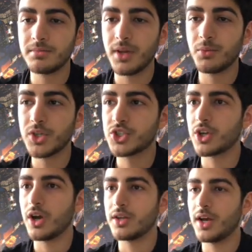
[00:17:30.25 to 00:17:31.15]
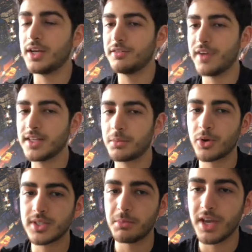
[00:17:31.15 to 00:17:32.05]
in which an infected
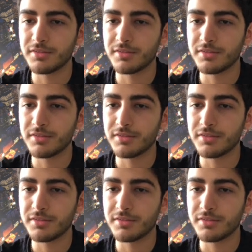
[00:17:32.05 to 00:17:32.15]
person may